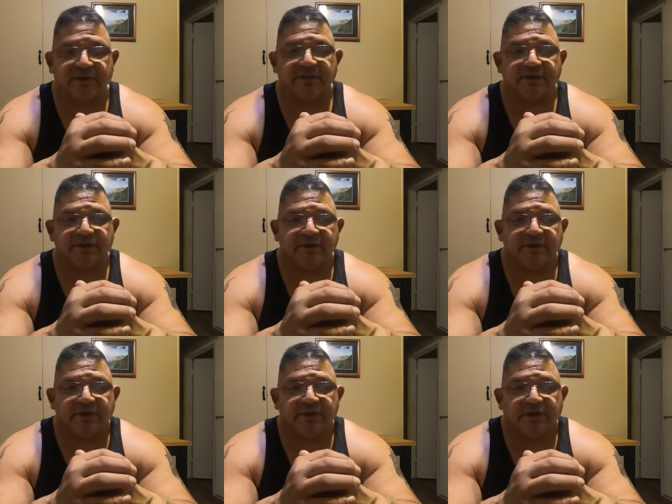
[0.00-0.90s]
me.
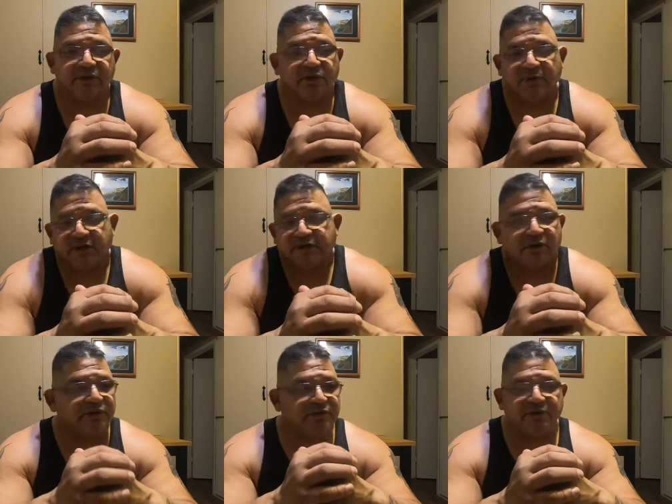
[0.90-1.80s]
You know why? Because
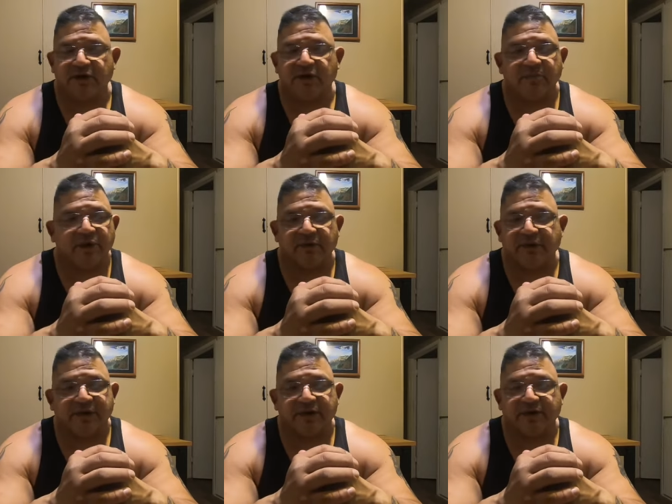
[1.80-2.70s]
all you care about
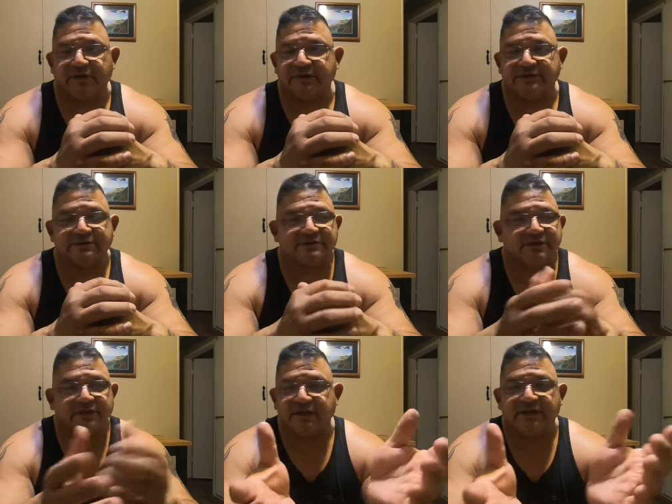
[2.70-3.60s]
right now is
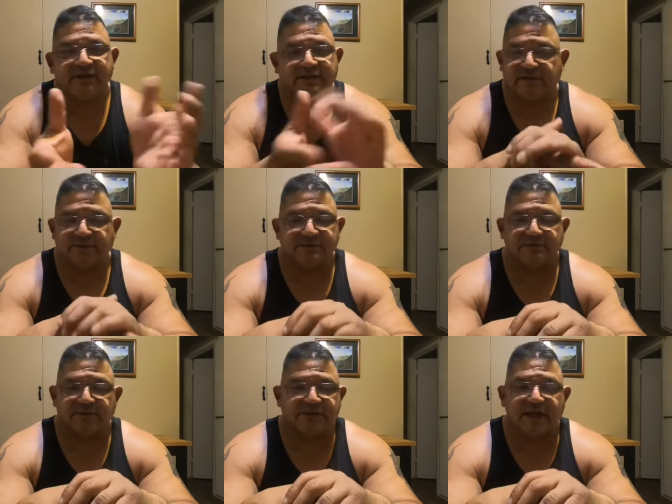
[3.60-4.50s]
the kneeling thing with
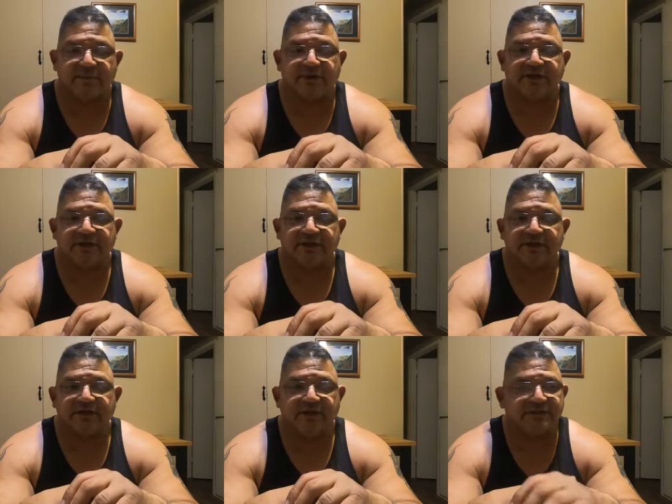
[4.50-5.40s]
with Kaepernick.
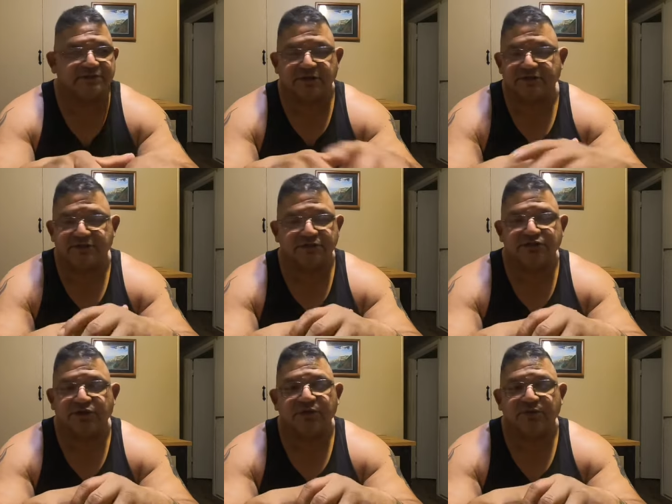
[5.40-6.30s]
It's it's the
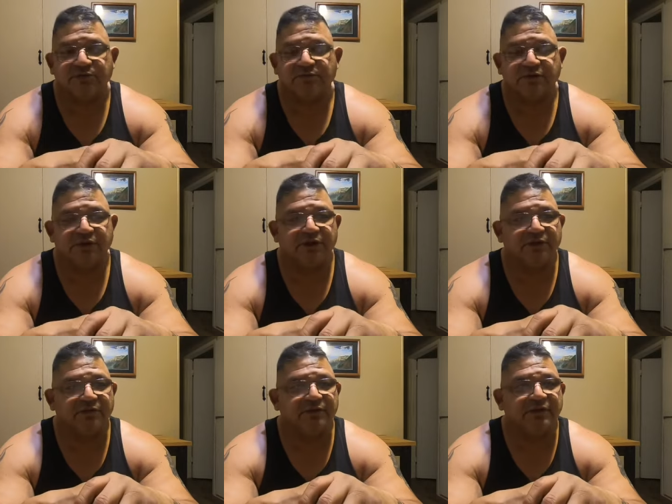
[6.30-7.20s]
show, you
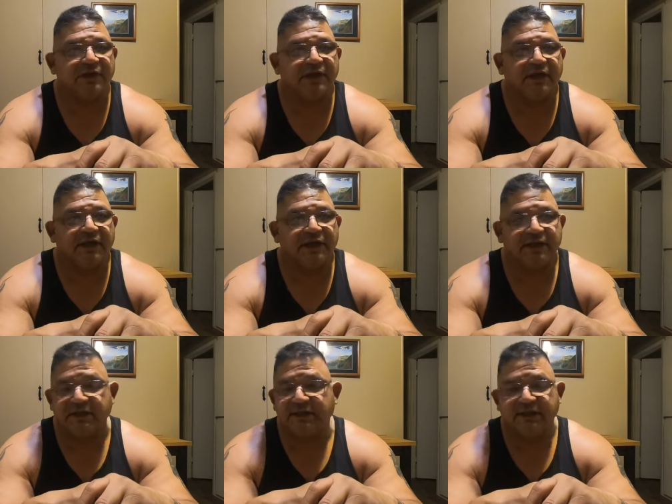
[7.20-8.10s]
know, and
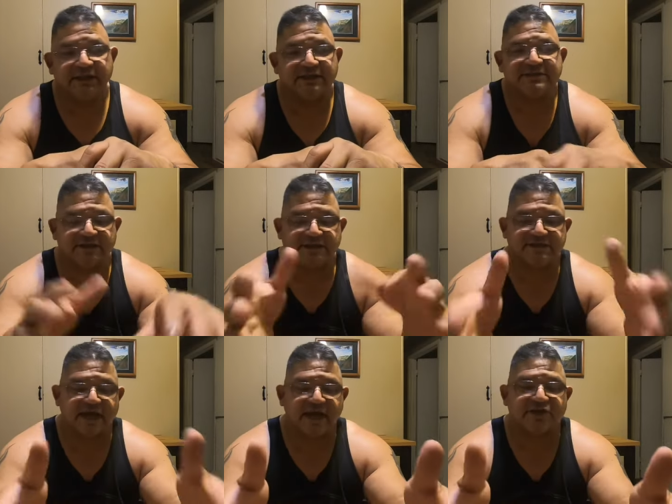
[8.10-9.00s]
he his
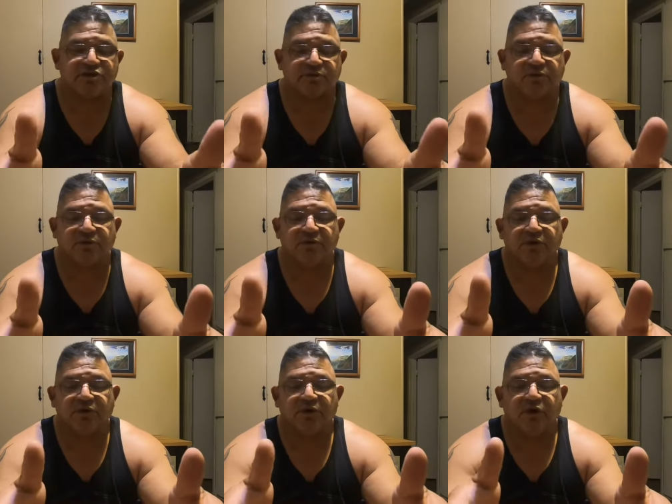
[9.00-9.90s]
his actual
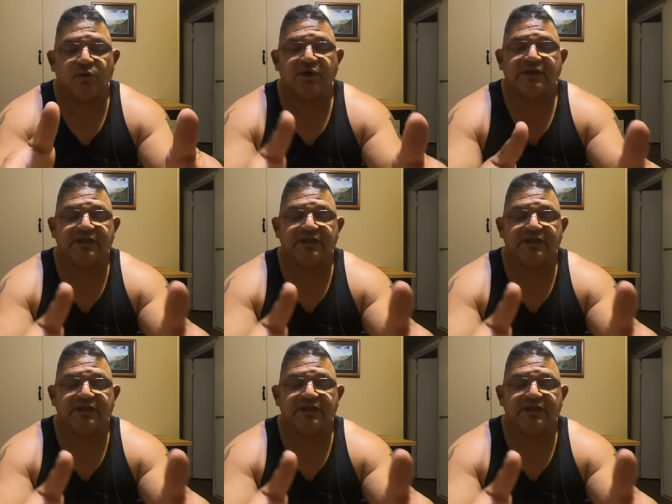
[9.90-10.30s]
what he